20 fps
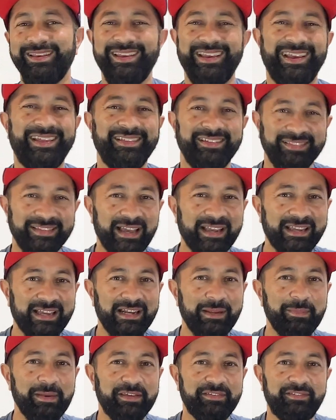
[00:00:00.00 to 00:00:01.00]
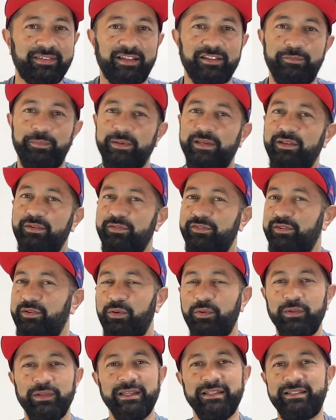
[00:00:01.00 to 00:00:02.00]
And that kind of makes sense because it
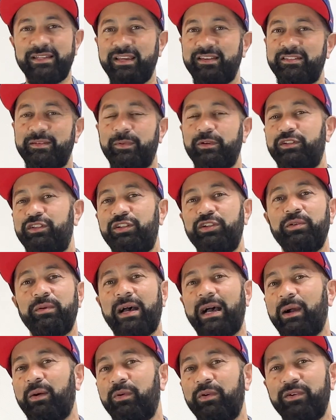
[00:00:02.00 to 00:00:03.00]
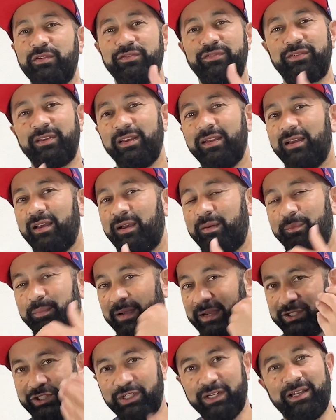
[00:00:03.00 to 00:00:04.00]
only takes about 2 hours
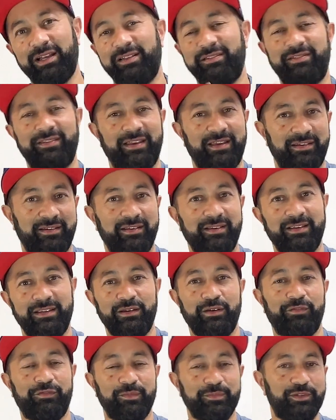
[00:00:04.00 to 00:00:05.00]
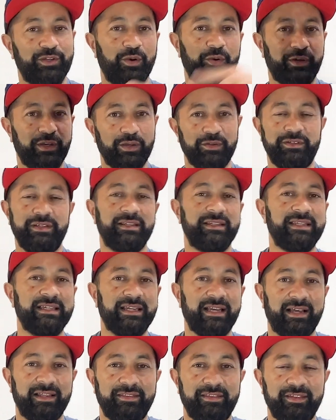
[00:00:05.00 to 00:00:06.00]
by Shinkansen, you know, from Tokyo to
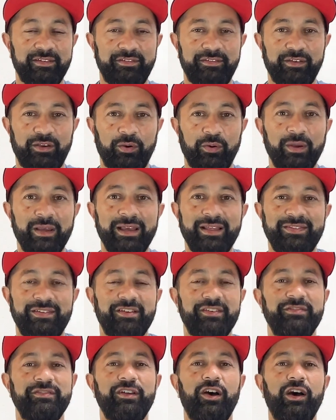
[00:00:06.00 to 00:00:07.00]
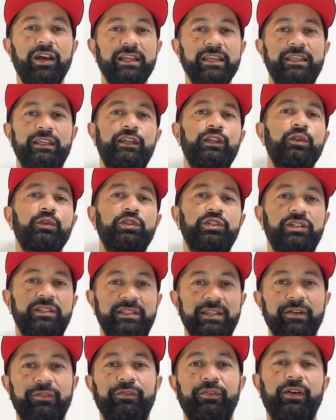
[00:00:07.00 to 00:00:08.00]
Niigata. So there's not a huge
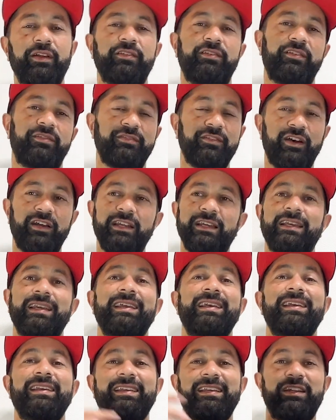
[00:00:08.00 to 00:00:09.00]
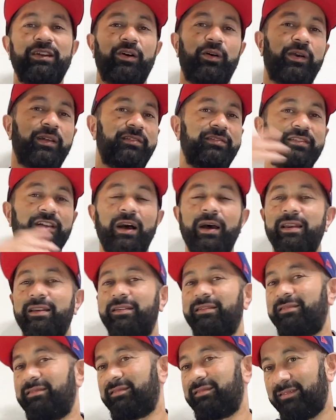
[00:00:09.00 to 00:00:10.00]
difference. It's not it's not
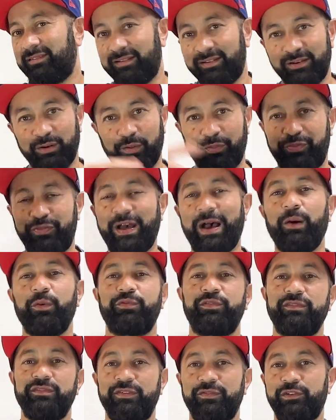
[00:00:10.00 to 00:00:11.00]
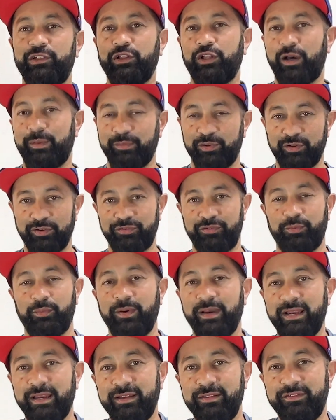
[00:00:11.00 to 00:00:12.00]
thousands of kilometers
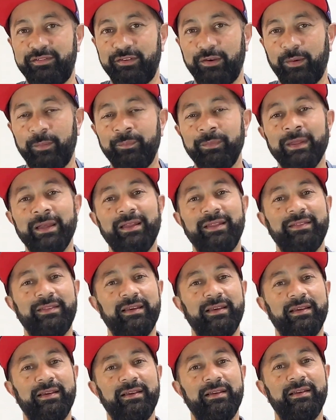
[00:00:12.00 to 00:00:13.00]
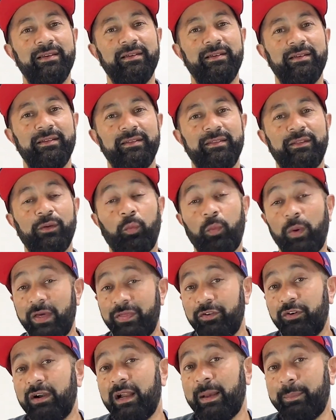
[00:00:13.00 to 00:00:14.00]
away. So the
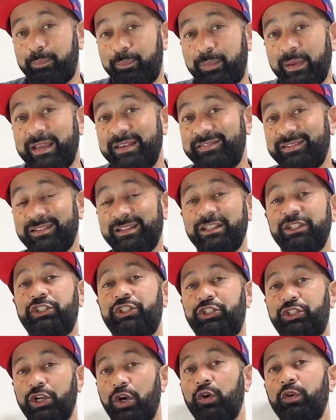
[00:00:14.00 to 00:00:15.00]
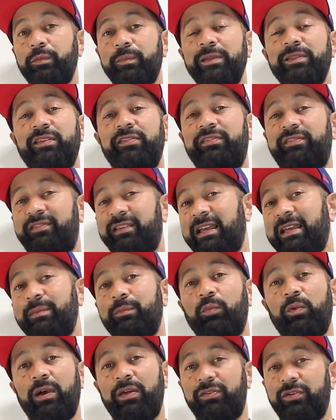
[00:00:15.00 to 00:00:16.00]
weather app basically showed me the
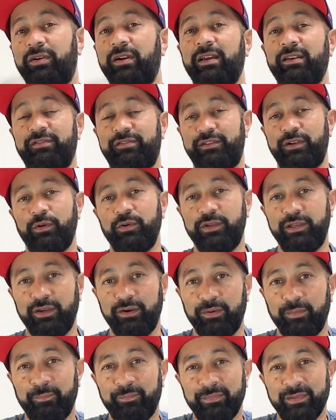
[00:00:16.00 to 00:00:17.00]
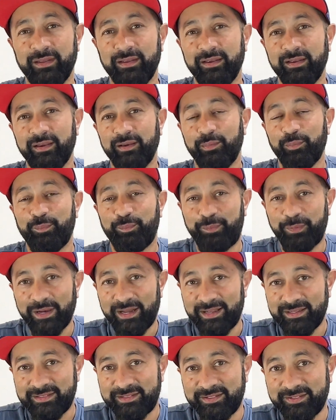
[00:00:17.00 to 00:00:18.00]
same weather as Tokyo.
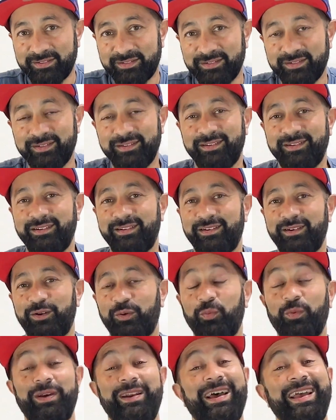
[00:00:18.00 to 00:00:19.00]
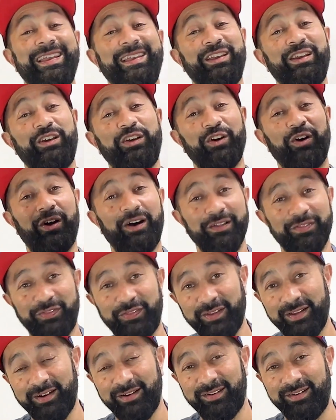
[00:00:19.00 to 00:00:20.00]
But when I got
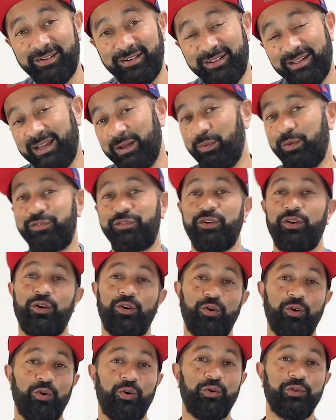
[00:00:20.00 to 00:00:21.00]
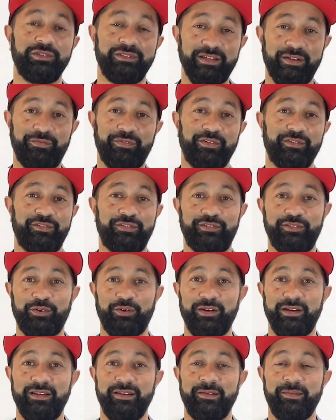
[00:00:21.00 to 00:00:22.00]
there, it was a whole different
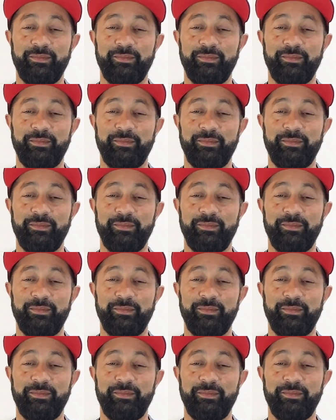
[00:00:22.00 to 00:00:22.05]
story.